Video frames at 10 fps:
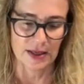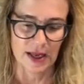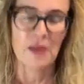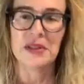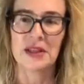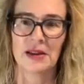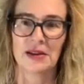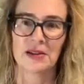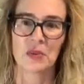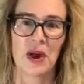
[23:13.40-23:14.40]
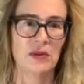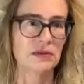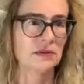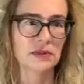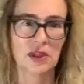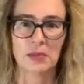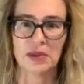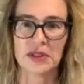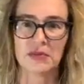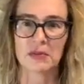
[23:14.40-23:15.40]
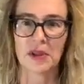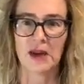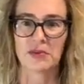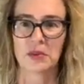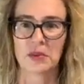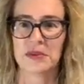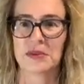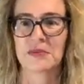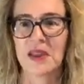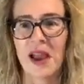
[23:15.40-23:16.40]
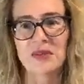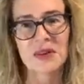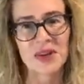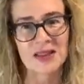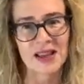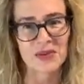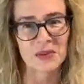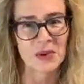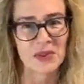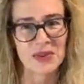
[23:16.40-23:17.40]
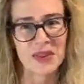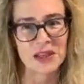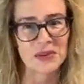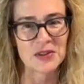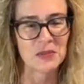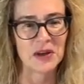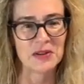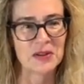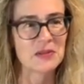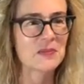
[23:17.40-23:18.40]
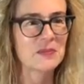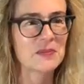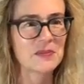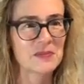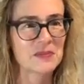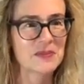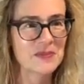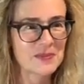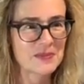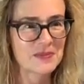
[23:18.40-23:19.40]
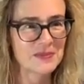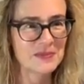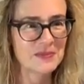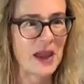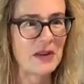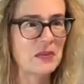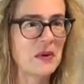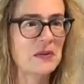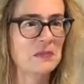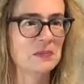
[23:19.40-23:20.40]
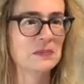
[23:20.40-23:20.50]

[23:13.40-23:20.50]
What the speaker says: Amazon as well, a couple different platforms. Have a great day, everyone. Thank you so much. Bye, everyone.